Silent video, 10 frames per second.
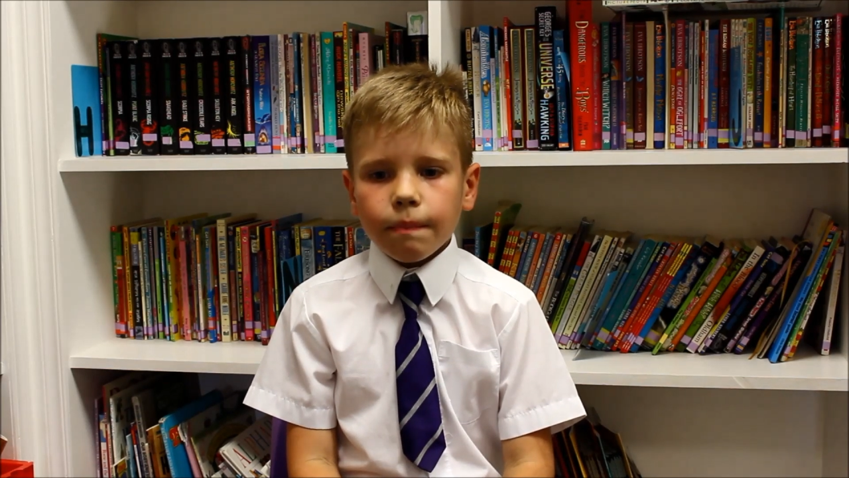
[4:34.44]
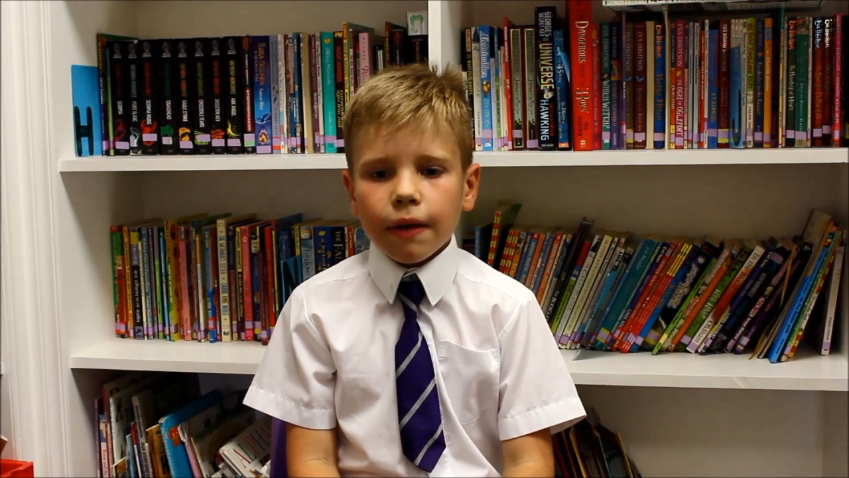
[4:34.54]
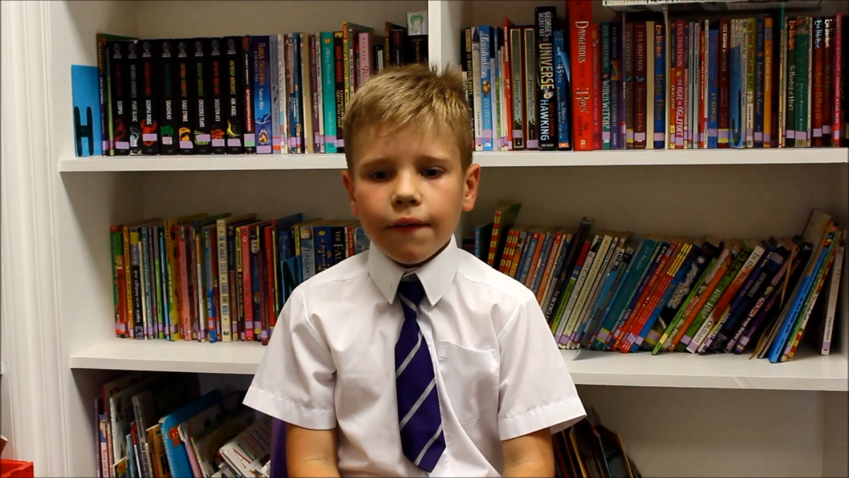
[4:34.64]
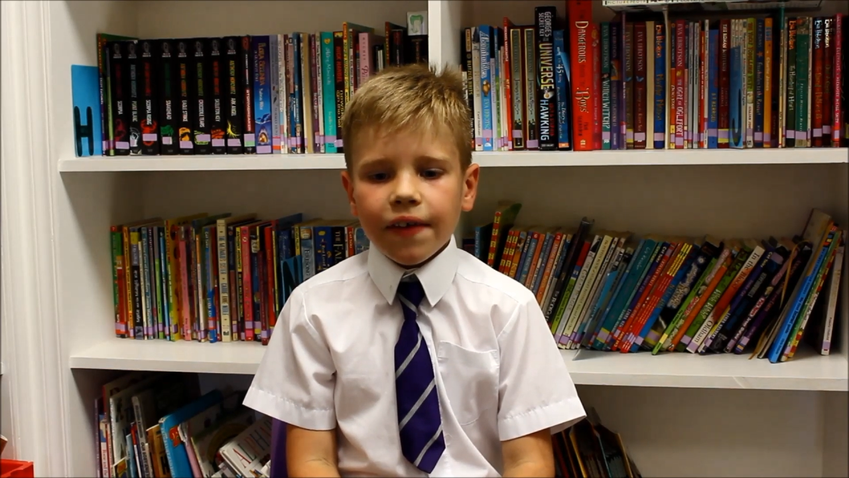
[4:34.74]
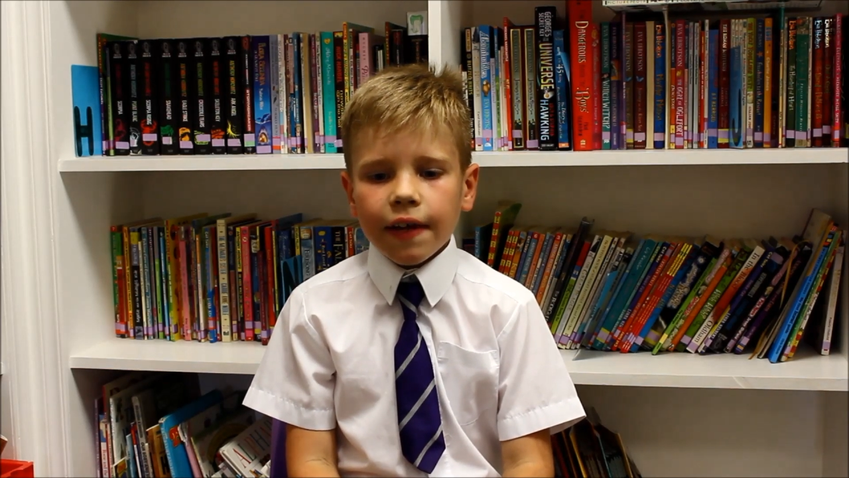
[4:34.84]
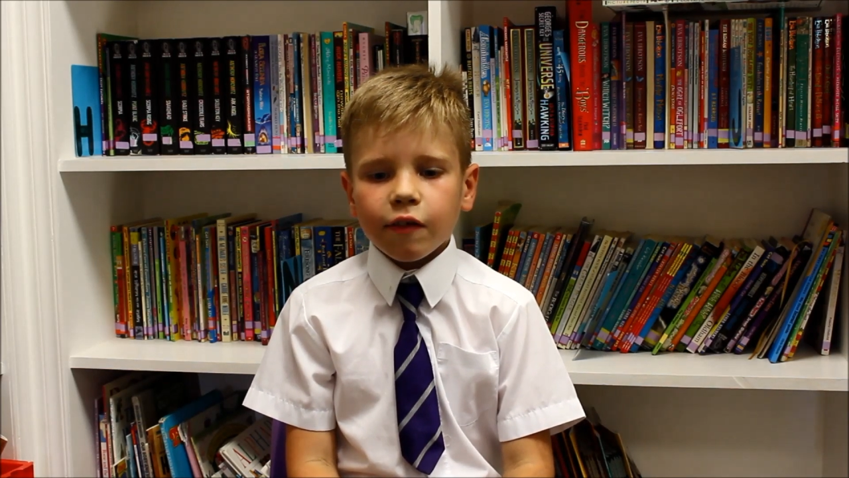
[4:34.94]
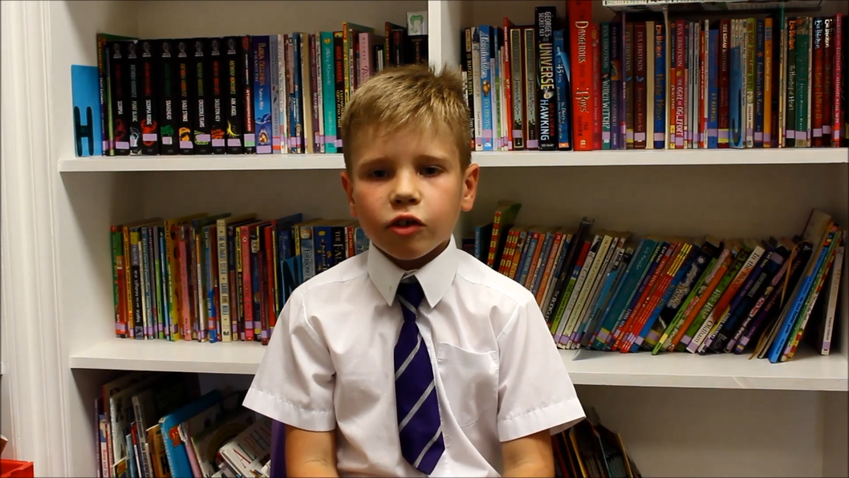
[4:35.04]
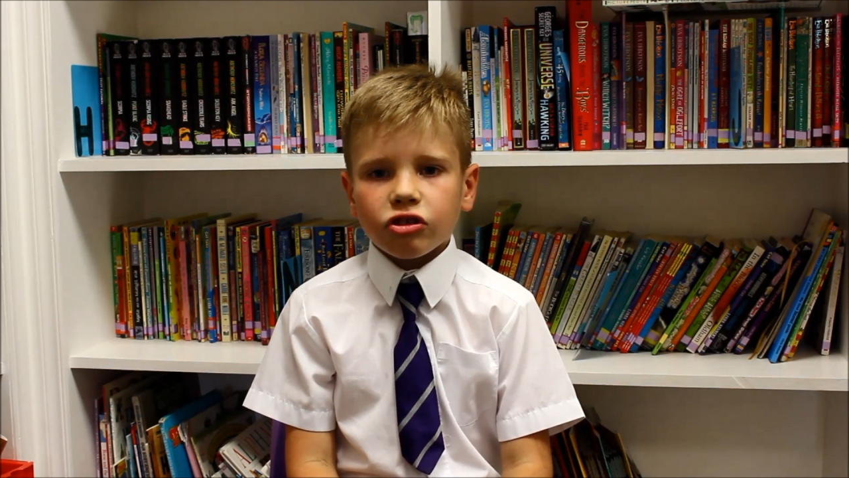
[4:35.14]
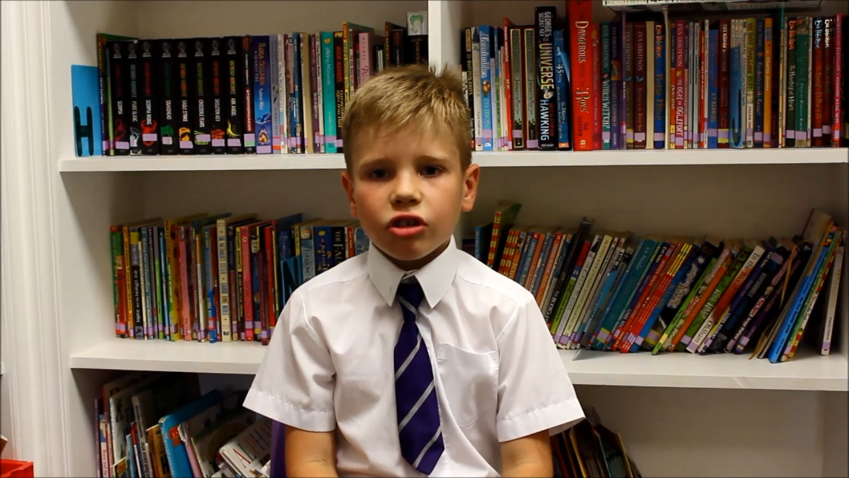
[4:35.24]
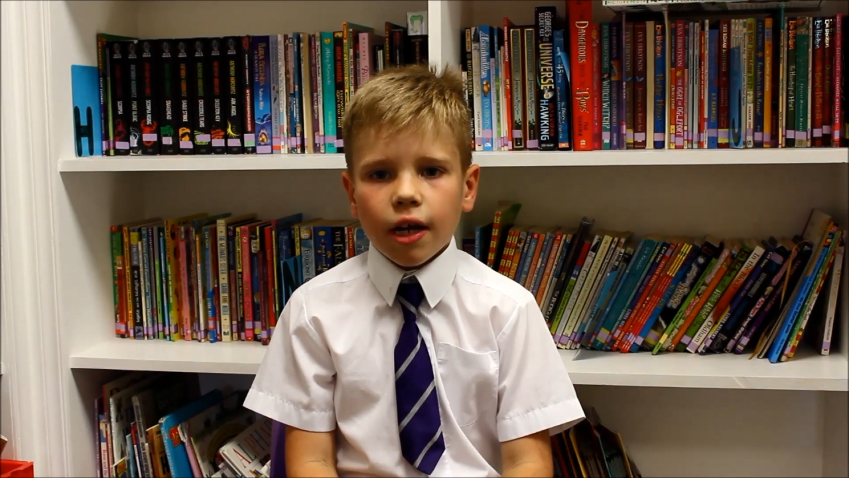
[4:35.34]
My
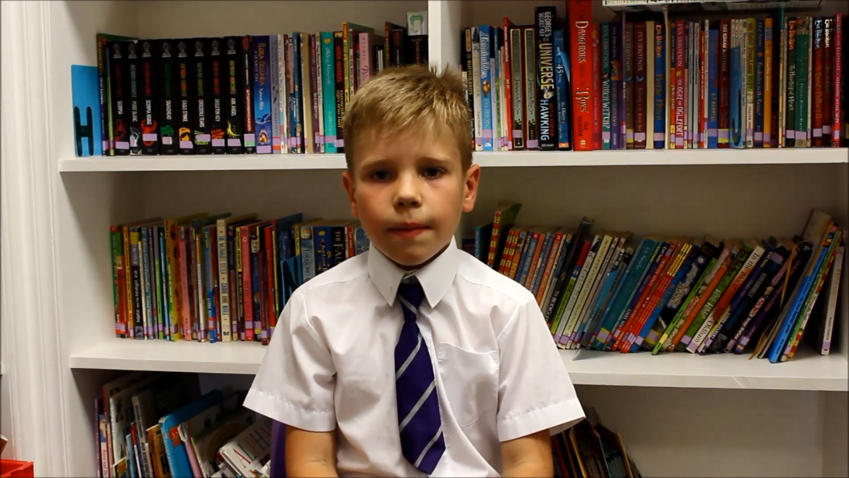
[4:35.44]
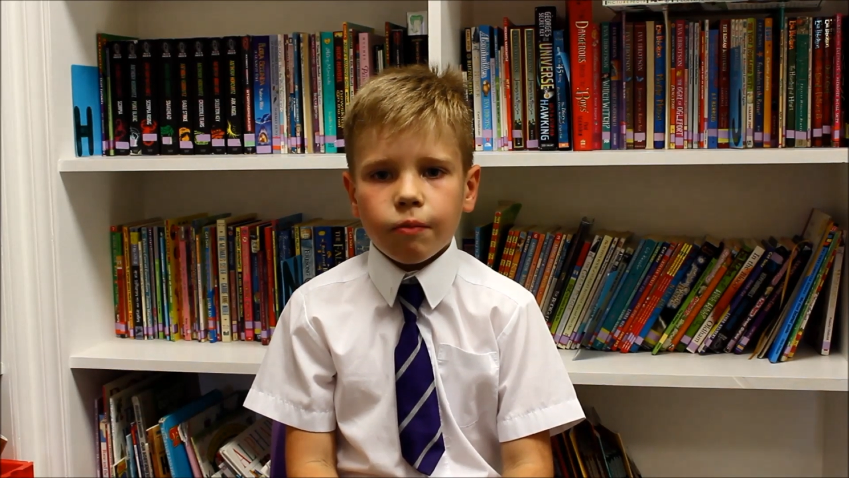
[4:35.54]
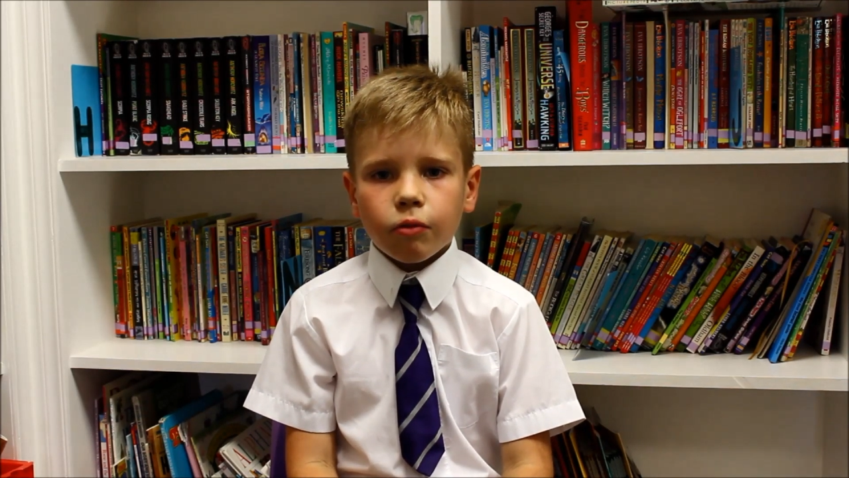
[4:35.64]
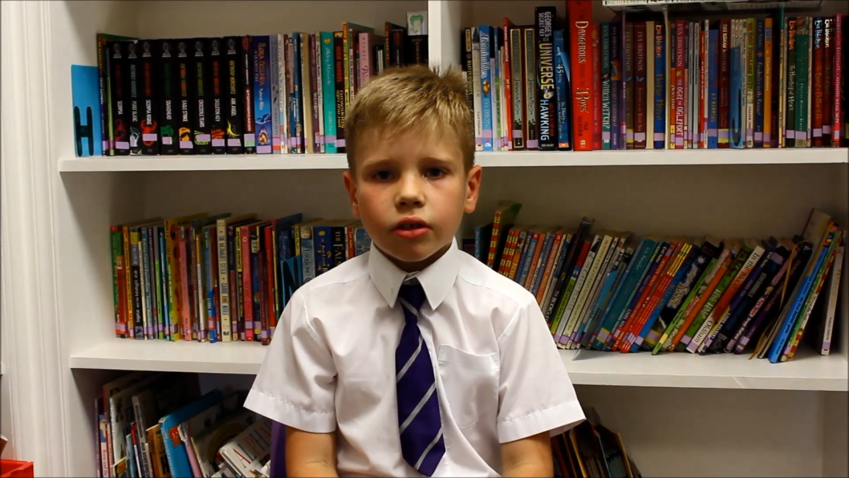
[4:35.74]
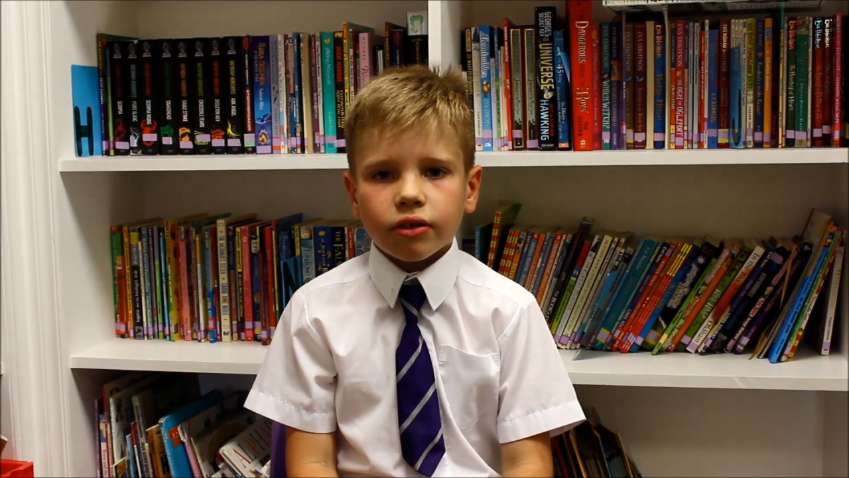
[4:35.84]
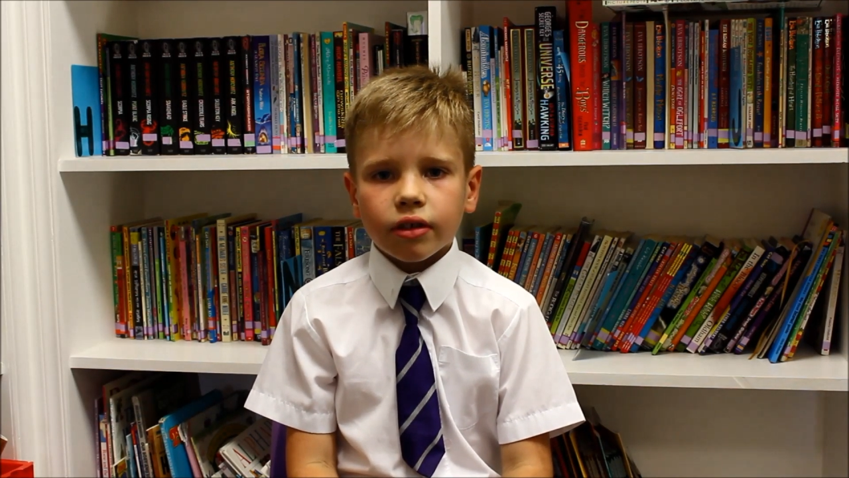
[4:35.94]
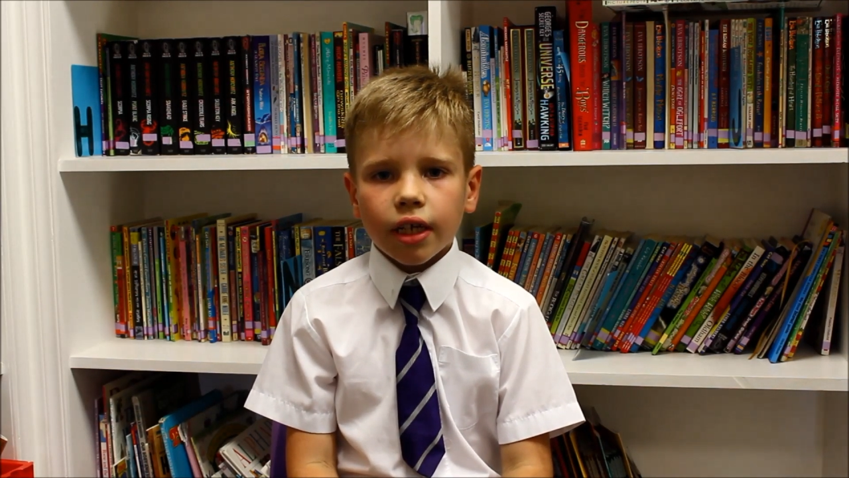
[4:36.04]
favourite trip was